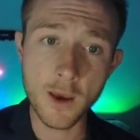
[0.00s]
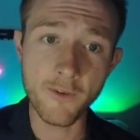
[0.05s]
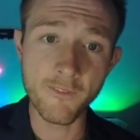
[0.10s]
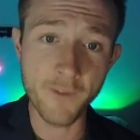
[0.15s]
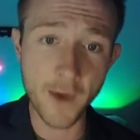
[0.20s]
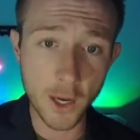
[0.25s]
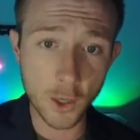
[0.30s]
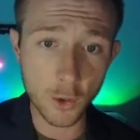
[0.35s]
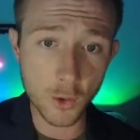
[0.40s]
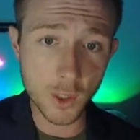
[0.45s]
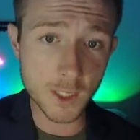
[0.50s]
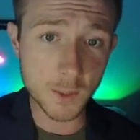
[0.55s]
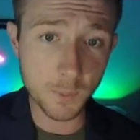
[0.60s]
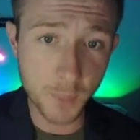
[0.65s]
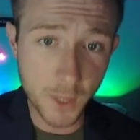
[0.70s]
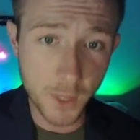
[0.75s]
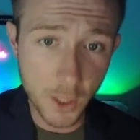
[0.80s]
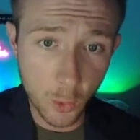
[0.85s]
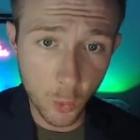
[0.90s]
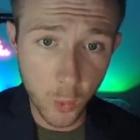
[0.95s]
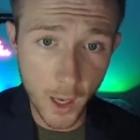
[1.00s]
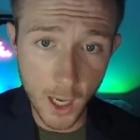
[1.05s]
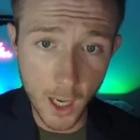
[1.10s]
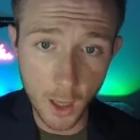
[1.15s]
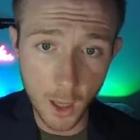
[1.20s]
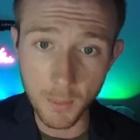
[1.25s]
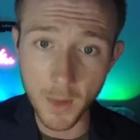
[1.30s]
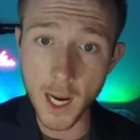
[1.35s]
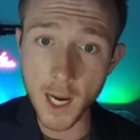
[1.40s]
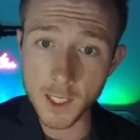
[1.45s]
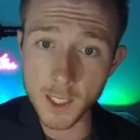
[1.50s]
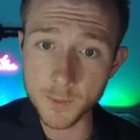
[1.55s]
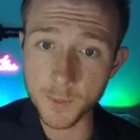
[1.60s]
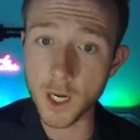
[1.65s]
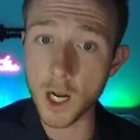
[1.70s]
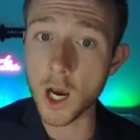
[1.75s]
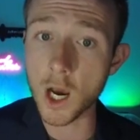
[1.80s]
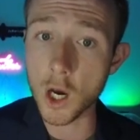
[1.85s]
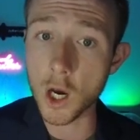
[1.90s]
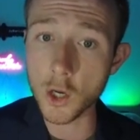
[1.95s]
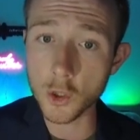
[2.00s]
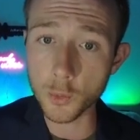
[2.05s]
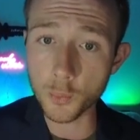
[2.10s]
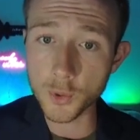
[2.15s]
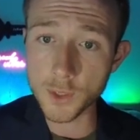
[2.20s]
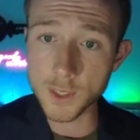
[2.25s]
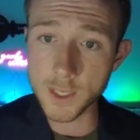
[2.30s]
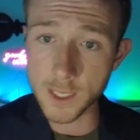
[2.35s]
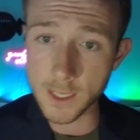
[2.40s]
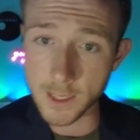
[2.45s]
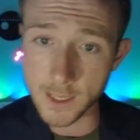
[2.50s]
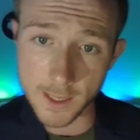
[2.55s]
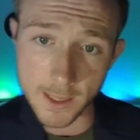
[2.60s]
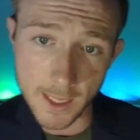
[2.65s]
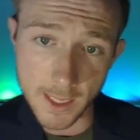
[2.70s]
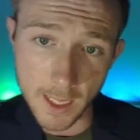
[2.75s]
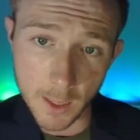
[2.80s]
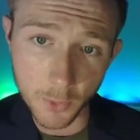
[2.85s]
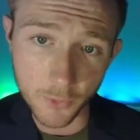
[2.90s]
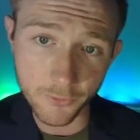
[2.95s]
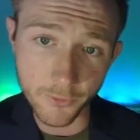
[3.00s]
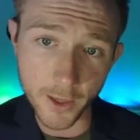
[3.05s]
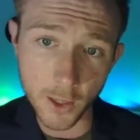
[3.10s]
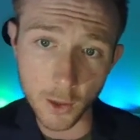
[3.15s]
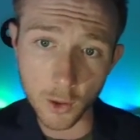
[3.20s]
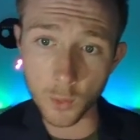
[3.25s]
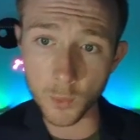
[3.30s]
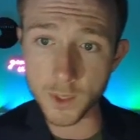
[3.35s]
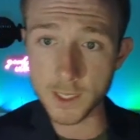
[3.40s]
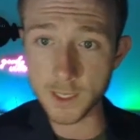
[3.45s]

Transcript: Veterans beware. My husband, 100% disabled veteran.